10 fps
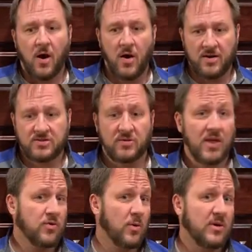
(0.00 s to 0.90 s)
All right, so the
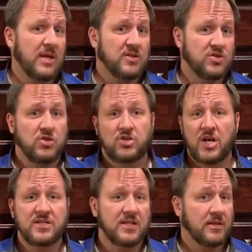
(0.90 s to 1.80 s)
other one is
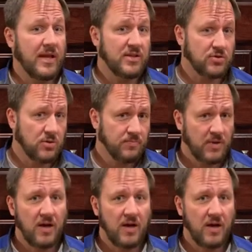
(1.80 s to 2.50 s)
chasing the laser.